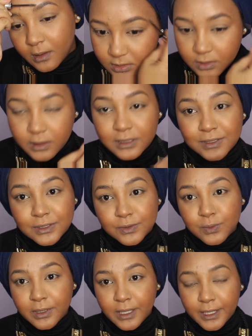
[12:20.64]
So this is
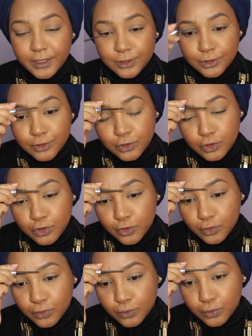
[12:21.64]
what I
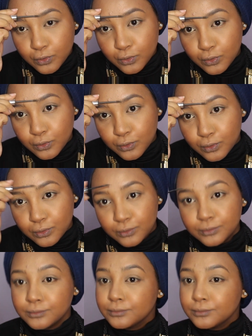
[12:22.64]
do.